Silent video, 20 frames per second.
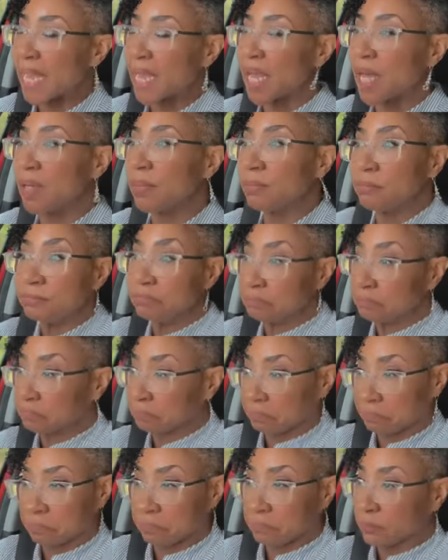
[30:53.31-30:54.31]
And,
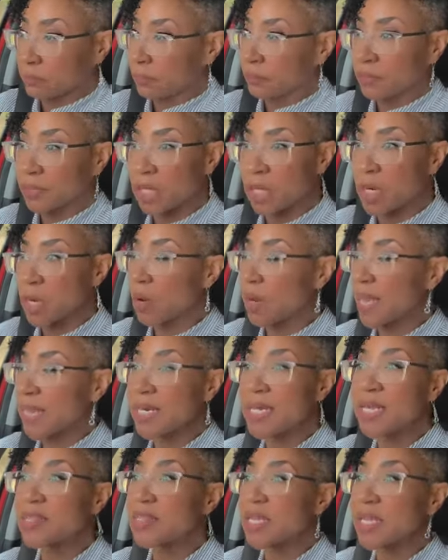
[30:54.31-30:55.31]
you know,
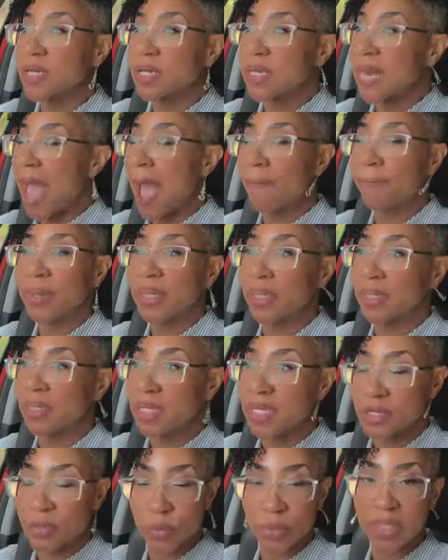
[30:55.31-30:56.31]
anything could happen
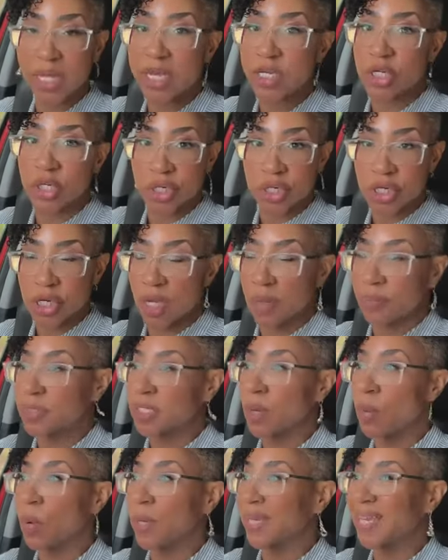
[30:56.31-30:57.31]
in these
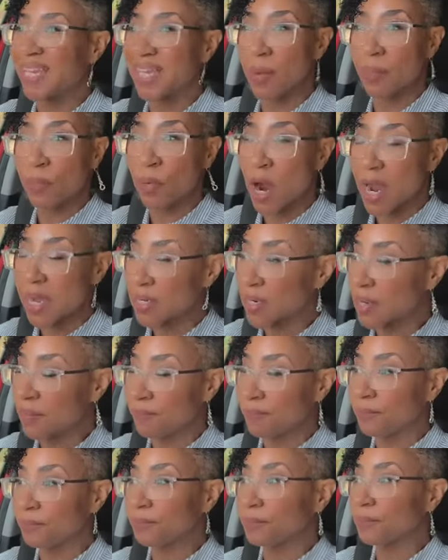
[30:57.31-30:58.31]
relationships. Someone could get
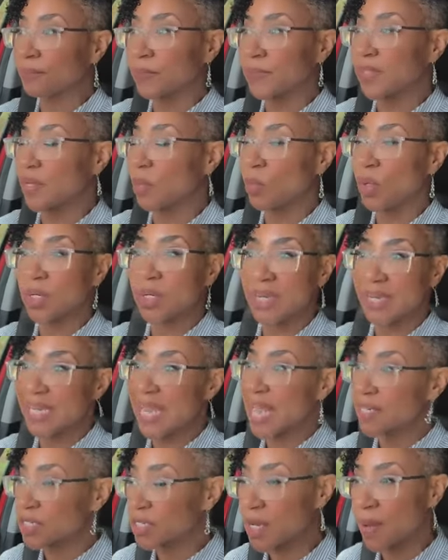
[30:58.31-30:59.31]
pregnant, someone
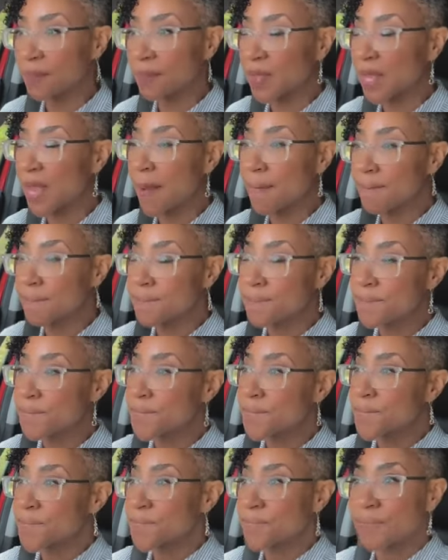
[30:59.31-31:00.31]
could catch something,
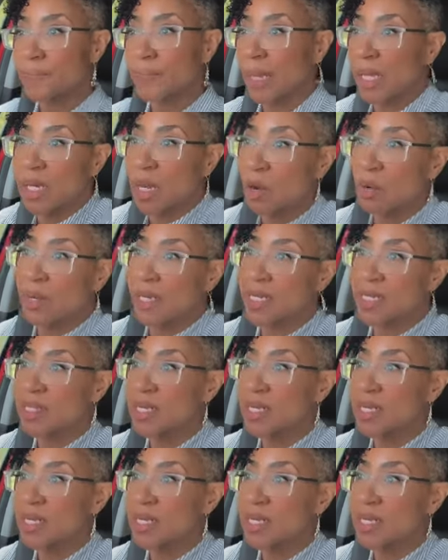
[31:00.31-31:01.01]
you know,